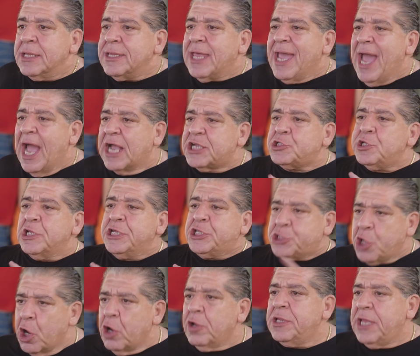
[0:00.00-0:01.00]
They actually
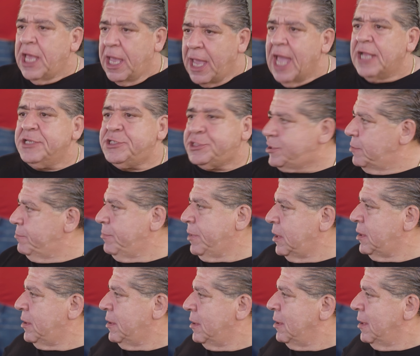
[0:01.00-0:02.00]
turned their heads to
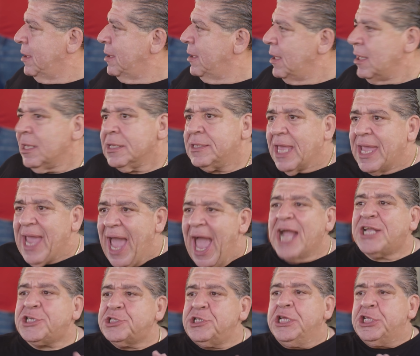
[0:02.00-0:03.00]
me. They
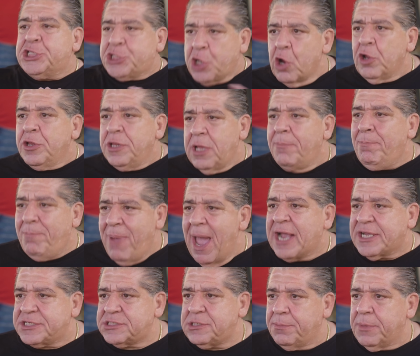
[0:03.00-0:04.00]
actually turned their
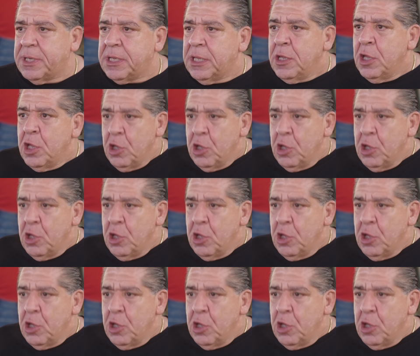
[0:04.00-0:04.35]
backs to me.